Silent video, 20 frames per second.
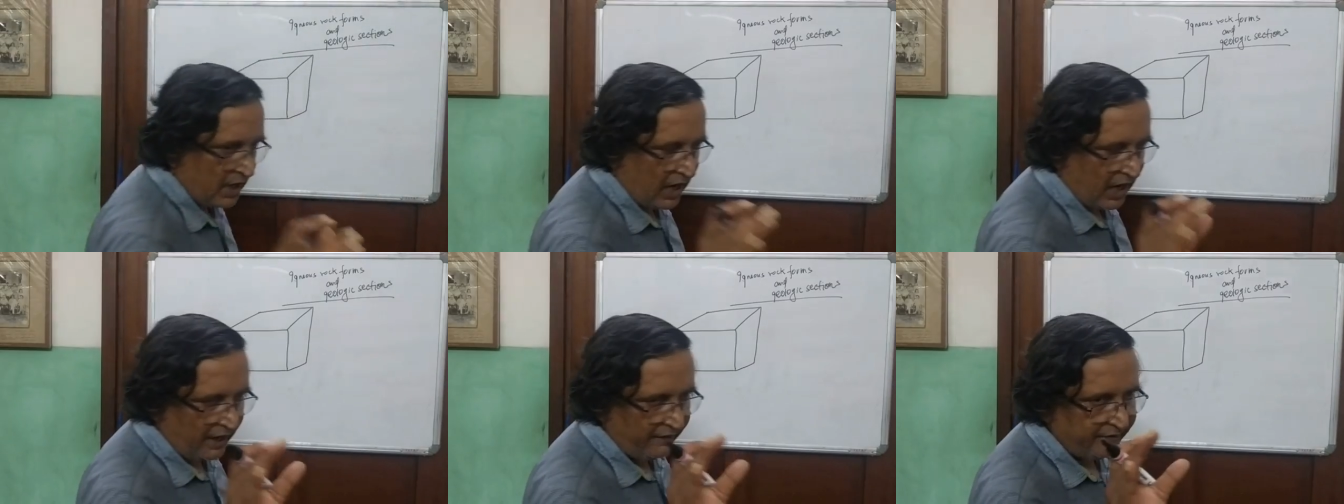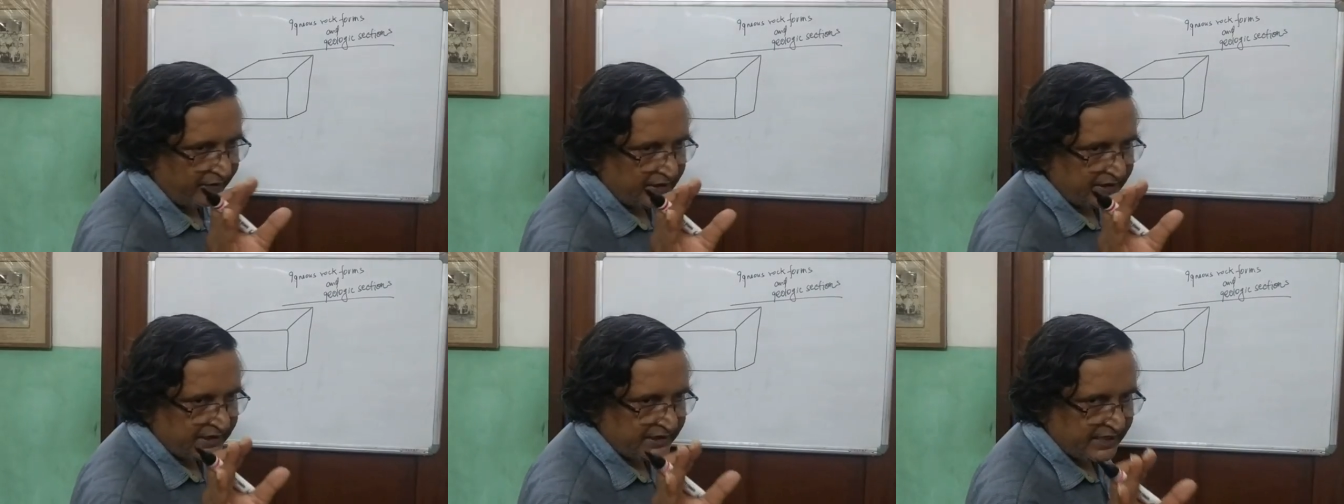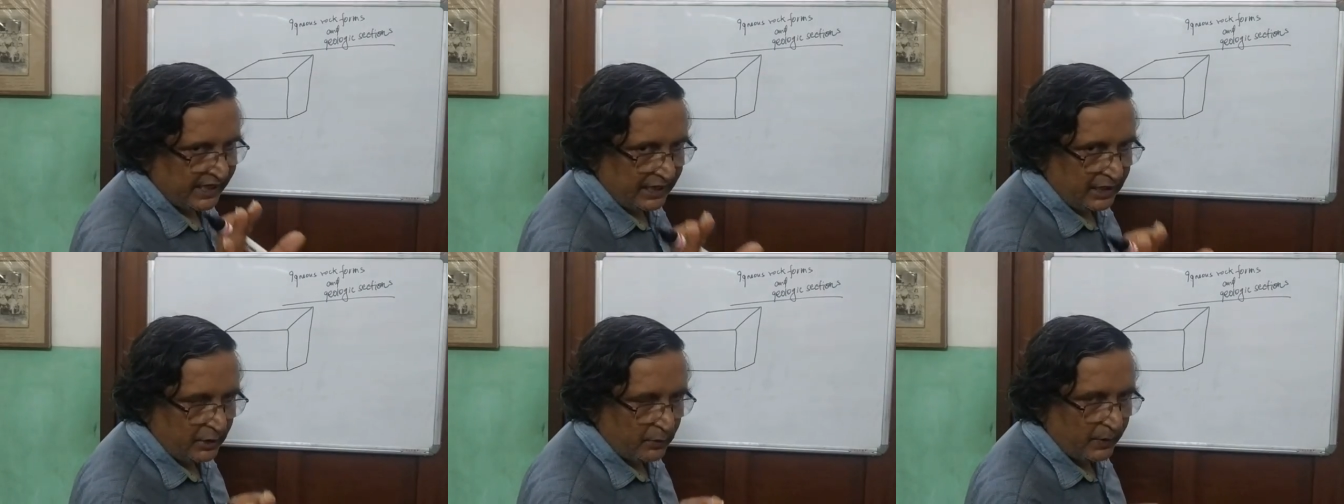I will
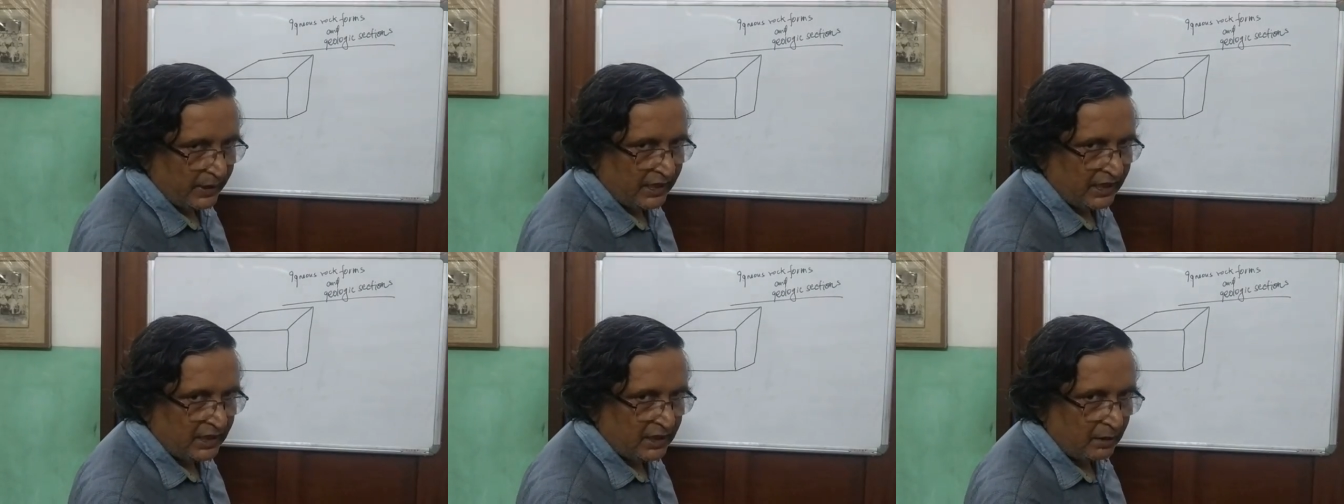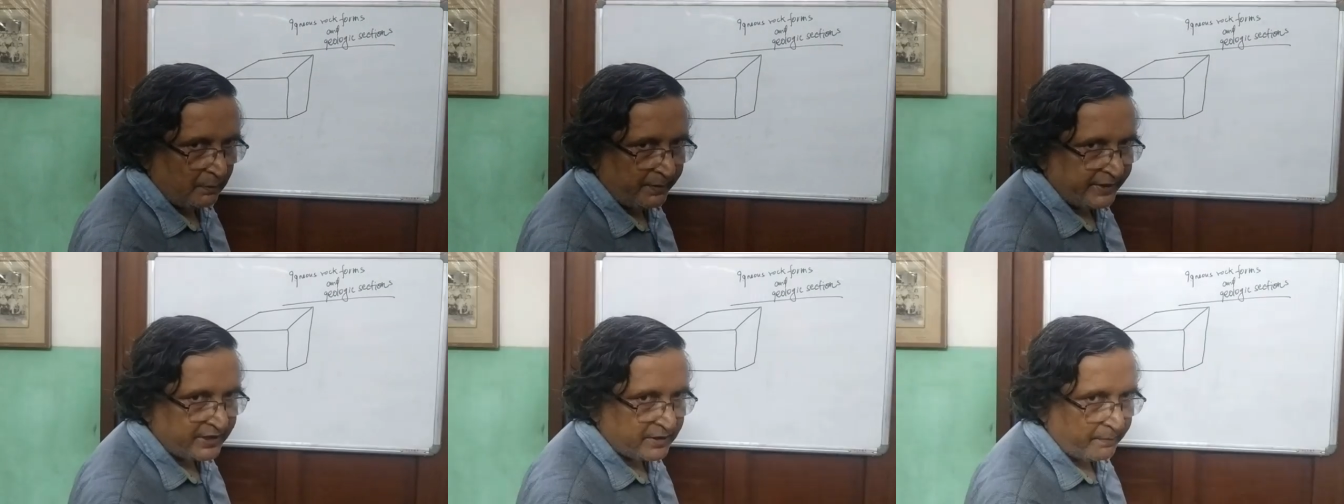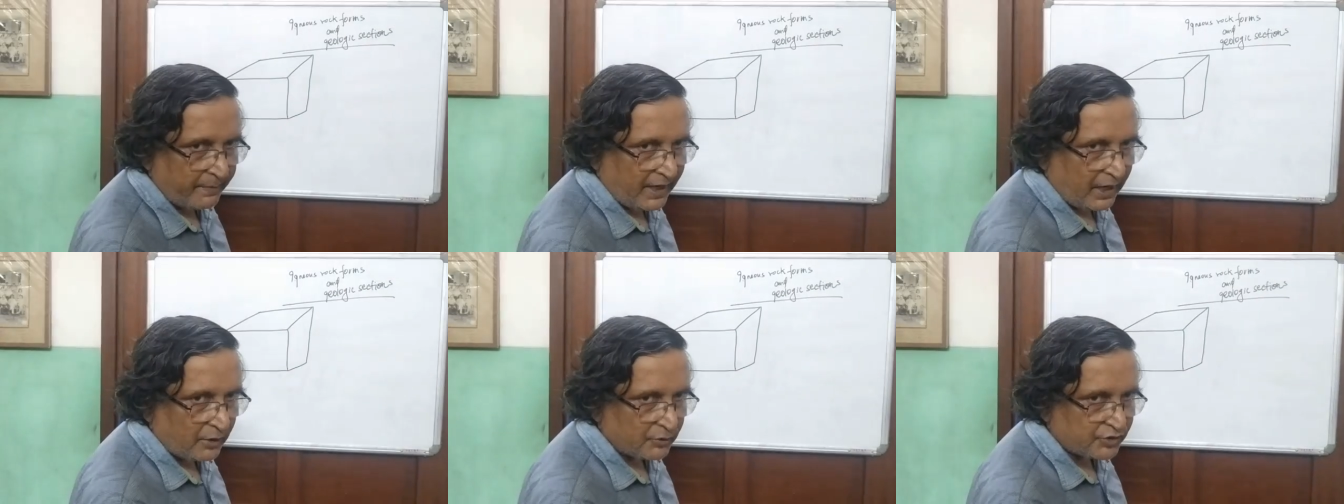tell you a little bit
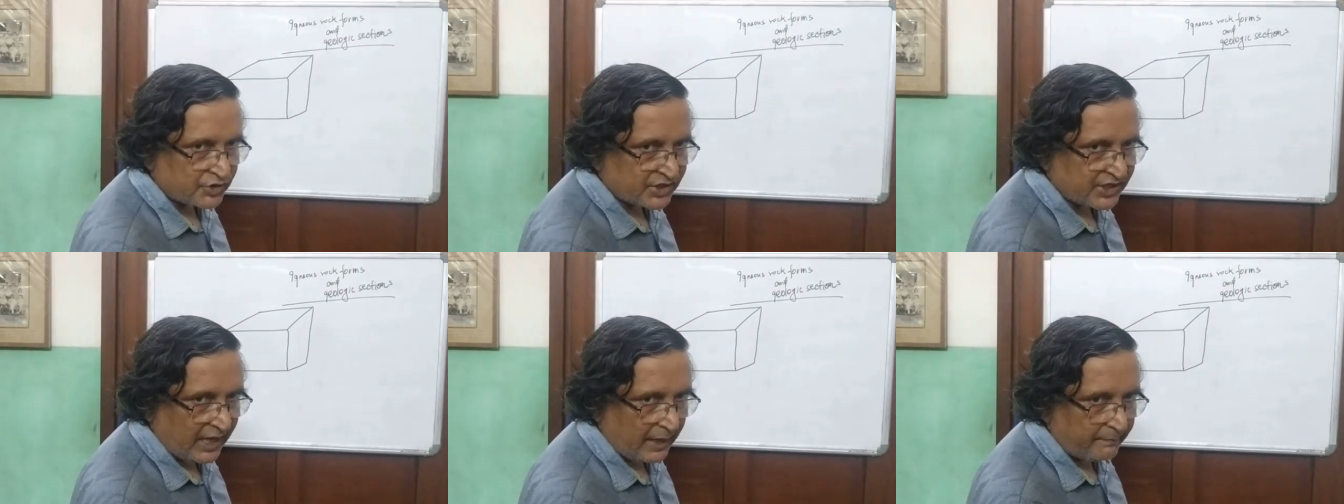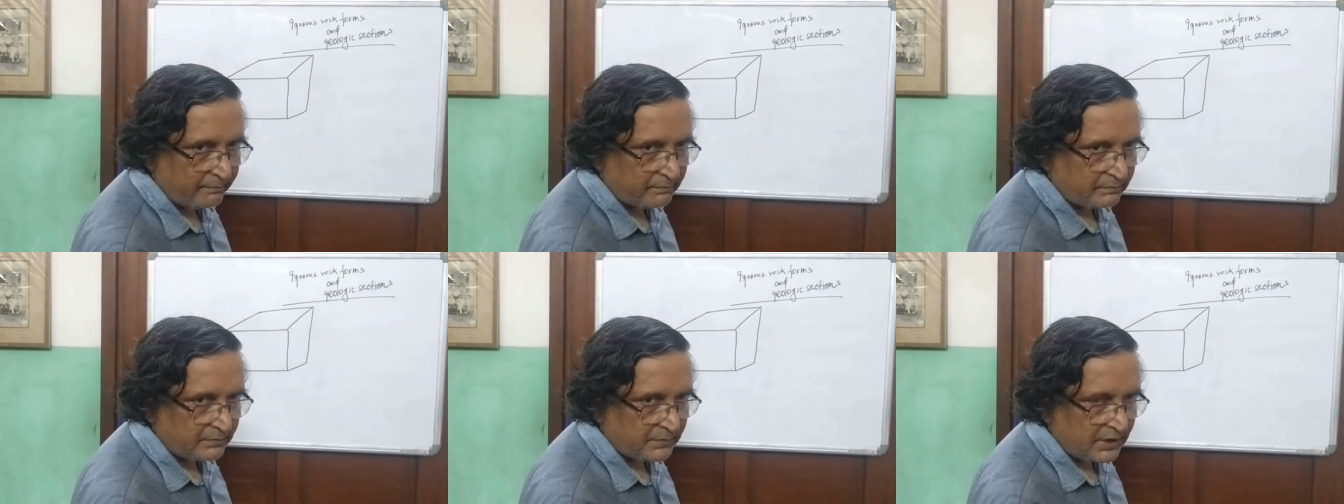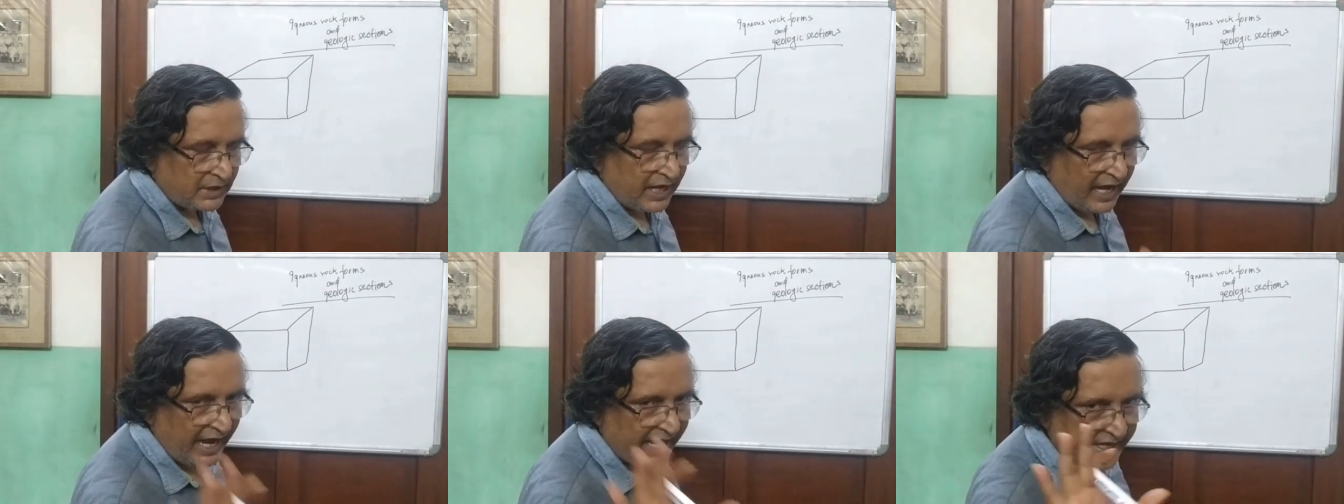about some,
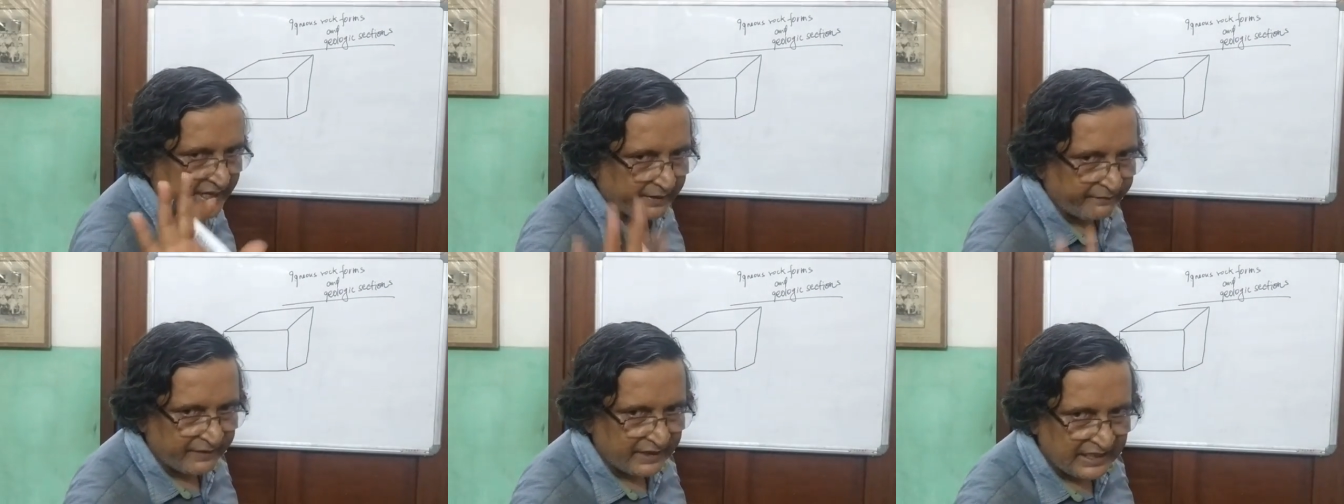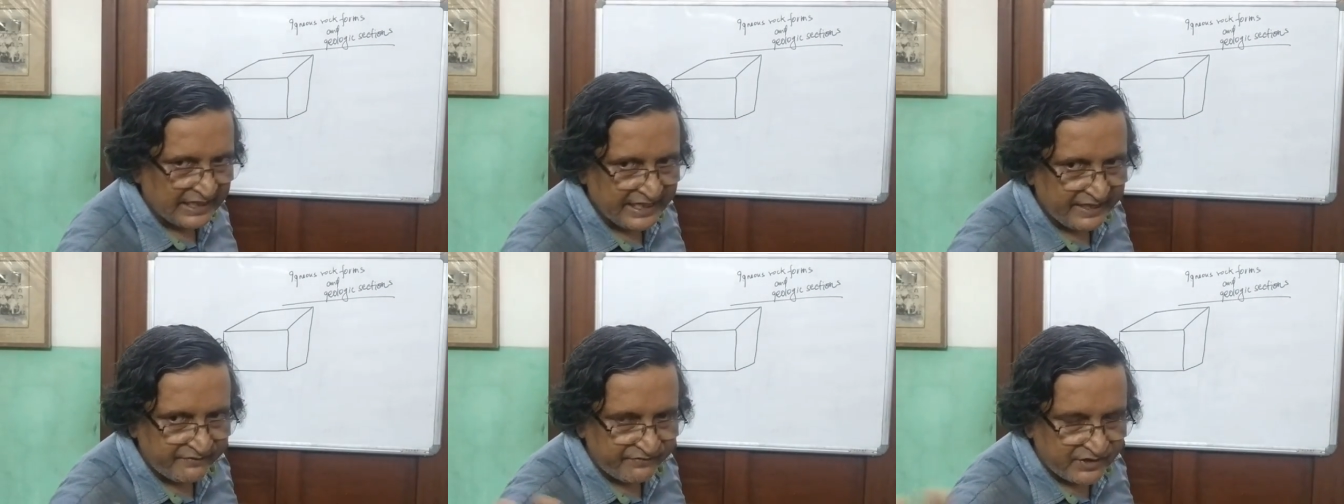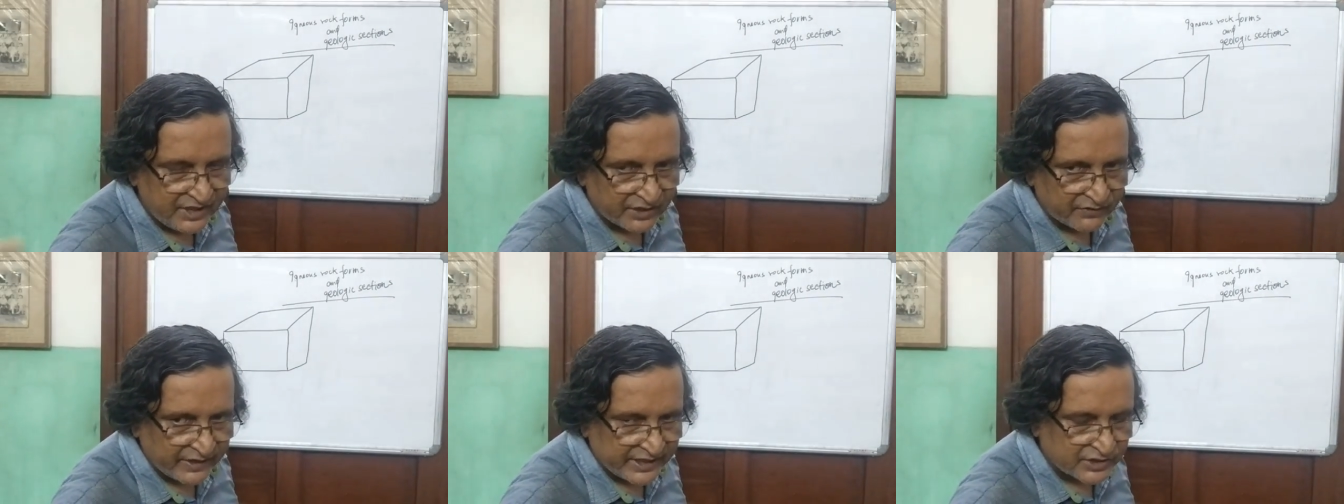and I will leave
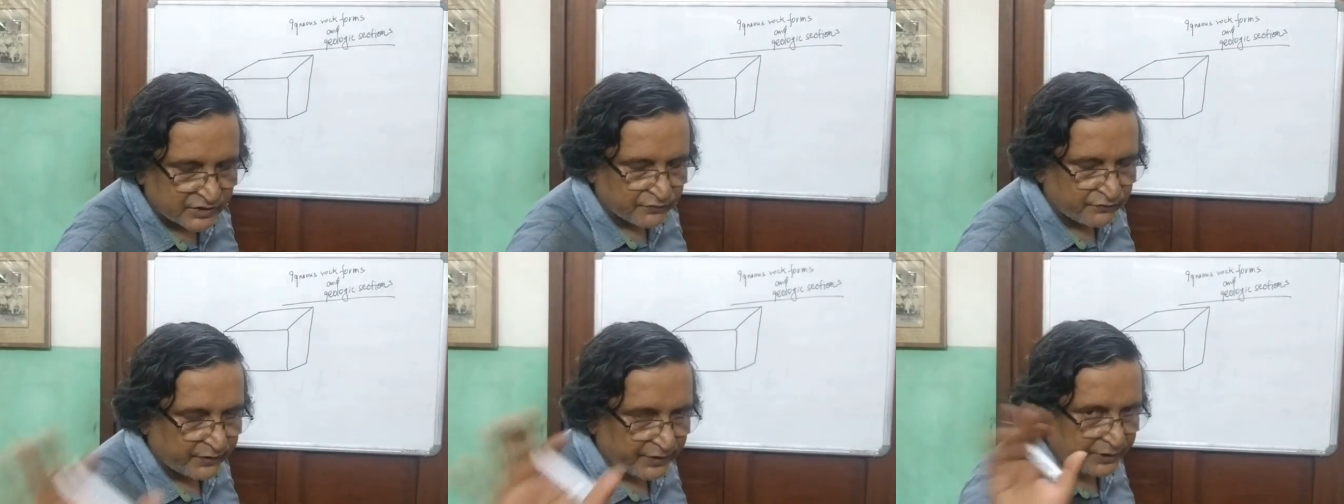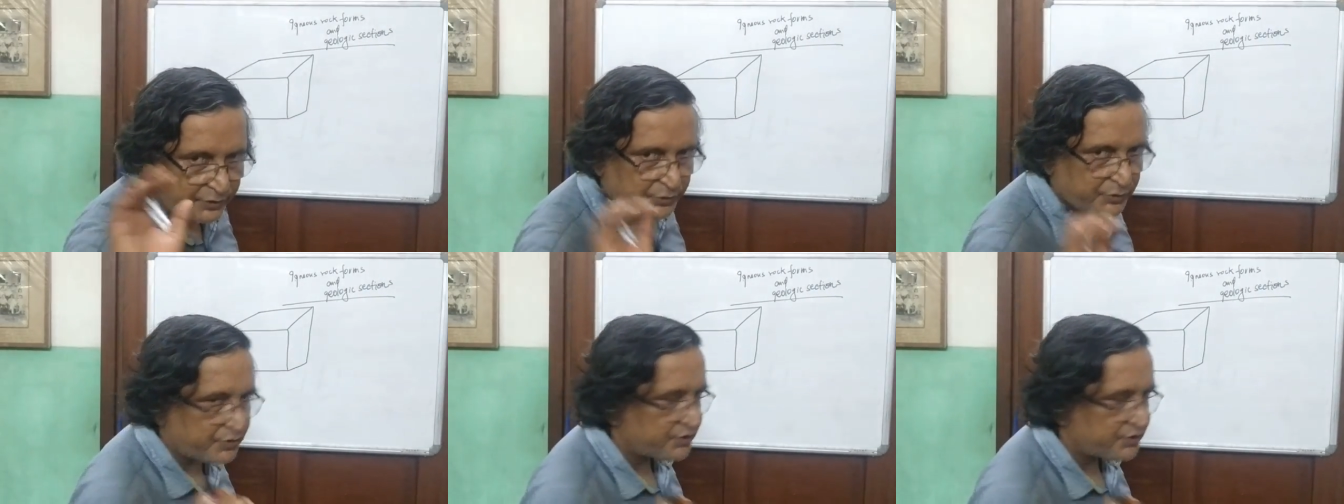the rest for you to